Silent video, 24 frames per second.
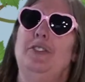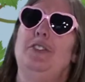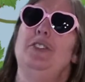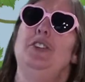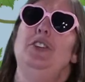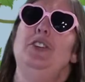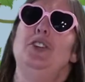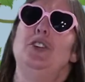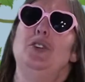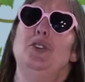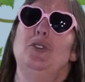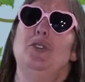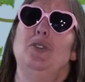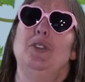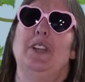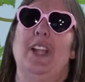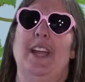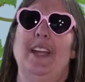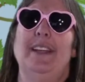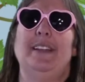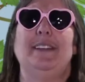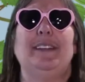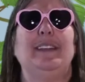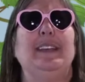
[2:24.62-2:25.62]
do you
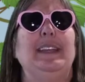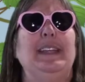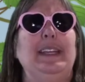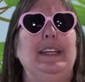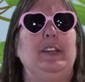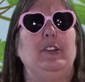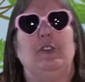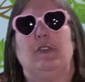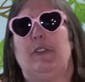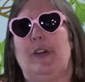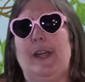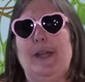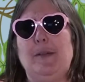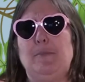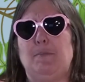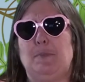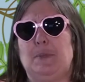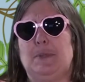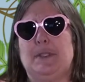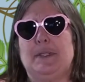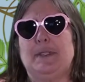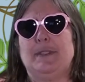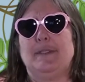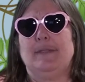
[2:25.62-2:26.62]
like to eat
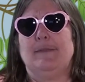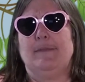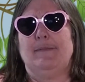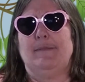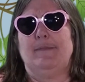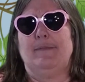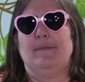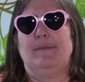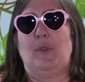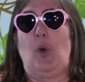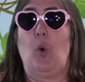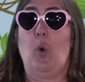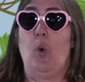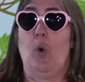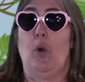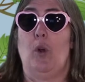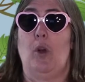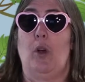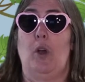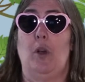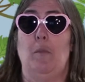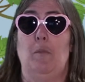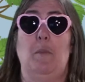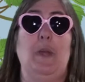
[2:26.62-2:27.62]
grapes?
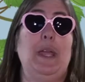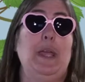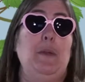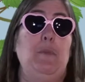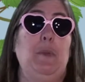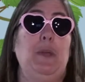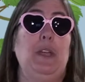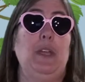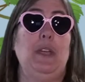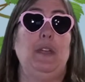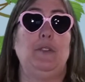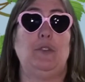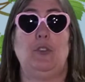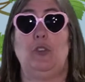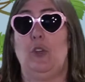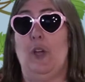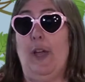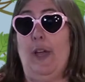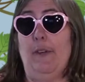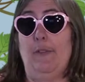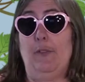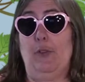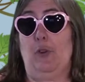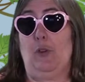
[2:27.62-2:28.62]
Or maybe do you
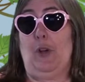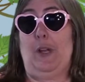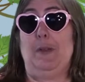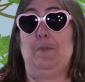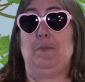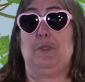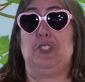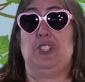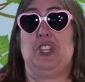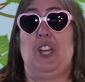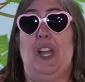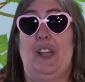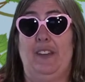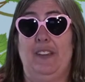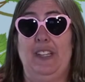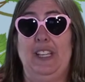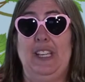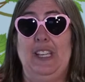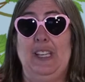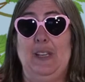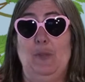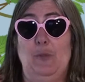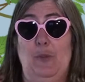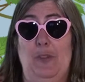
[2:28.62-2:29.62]
have grape
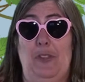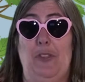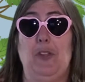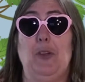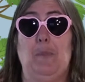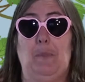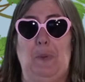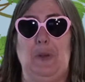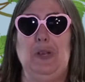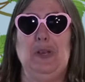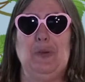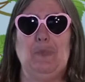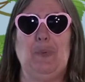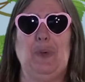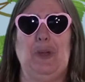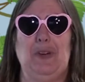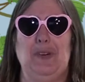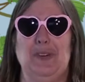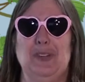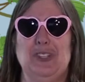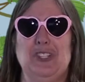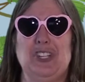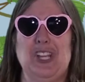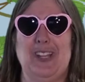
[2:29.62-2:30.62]
jelly with your peanut
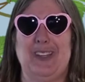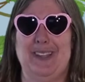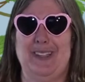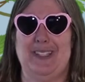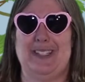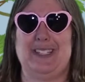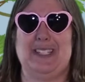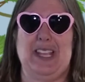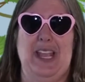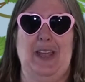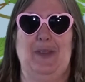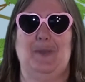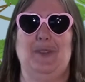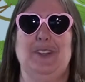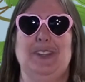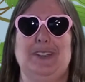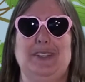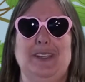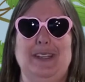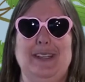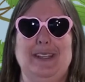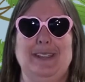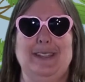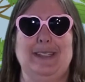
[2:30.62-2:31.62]
butter and jelly
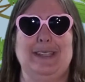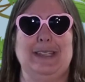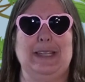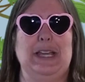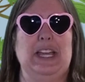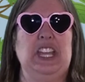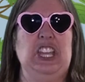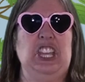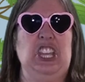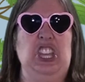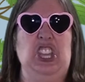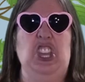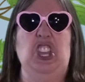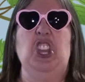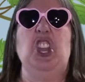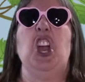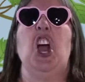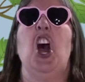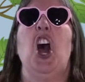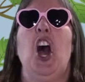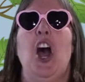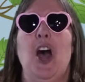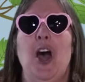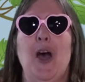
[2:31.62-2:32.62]
sandwiches?
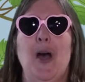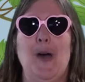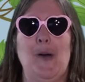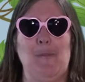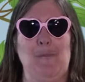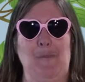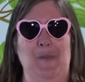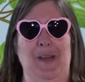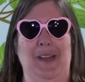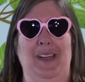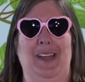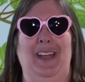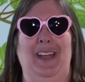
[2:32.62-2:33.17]
Yum.